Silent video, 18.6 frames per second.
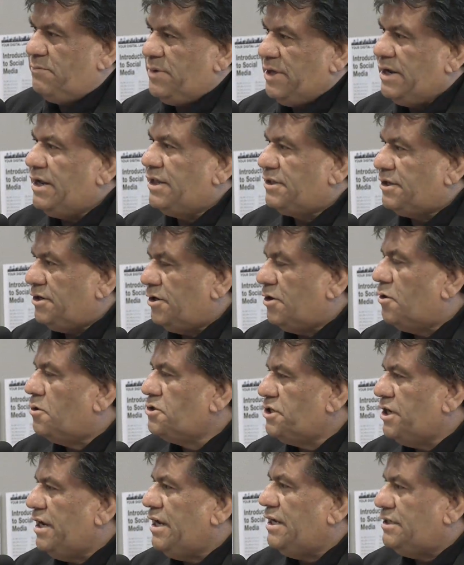been at the
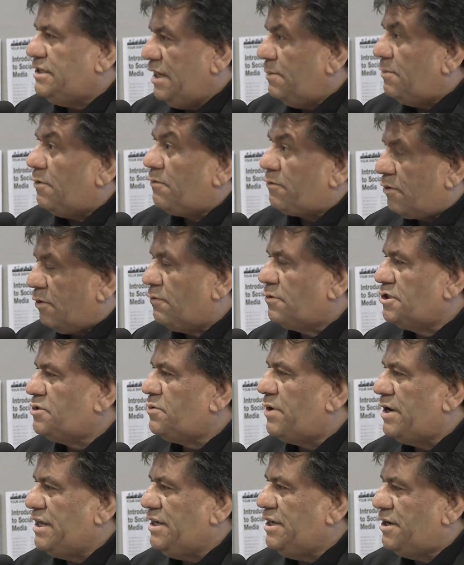negotiating table for over
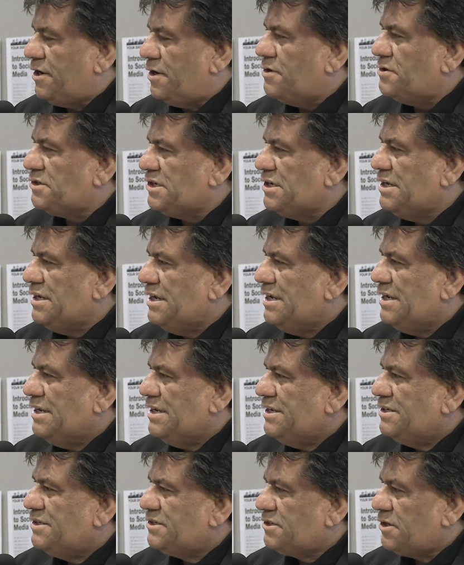20 years.
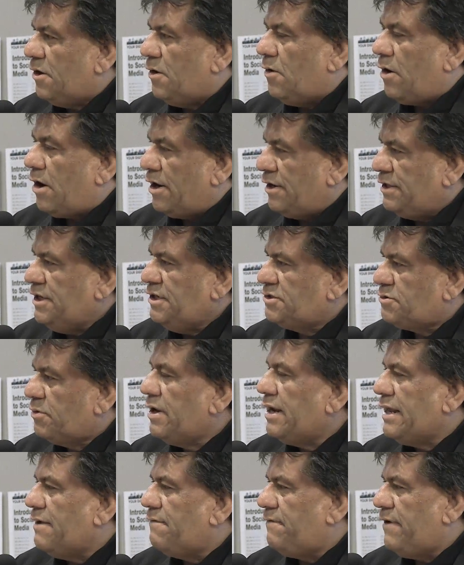So are these
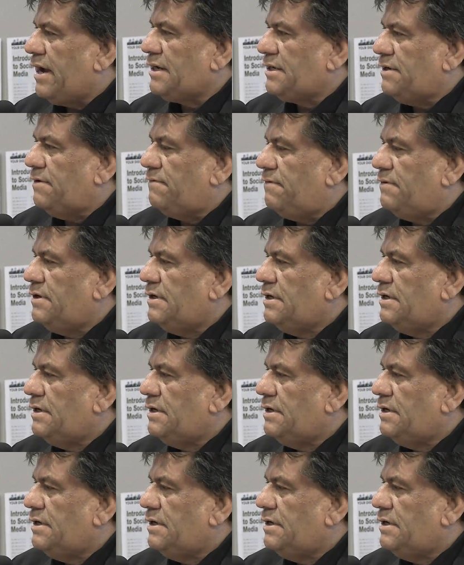really effective?